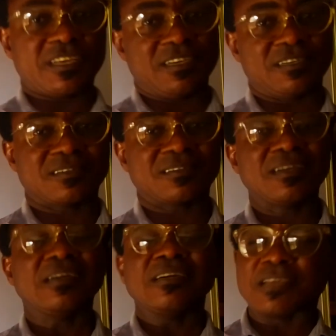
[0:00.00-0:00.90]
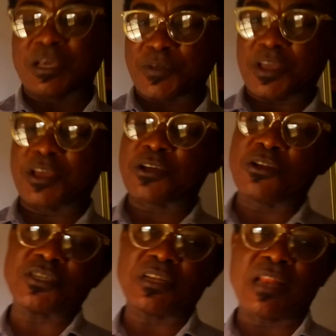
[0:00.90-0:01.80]
skill in the
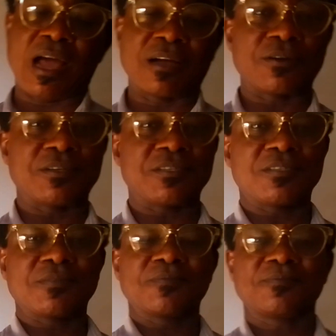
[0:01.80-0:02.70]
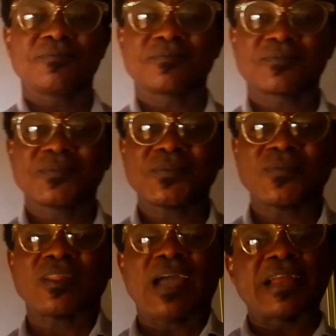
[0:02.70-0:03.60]
English language.
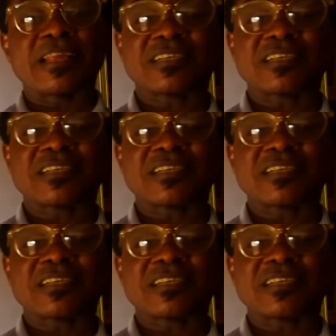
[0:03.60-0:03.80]
An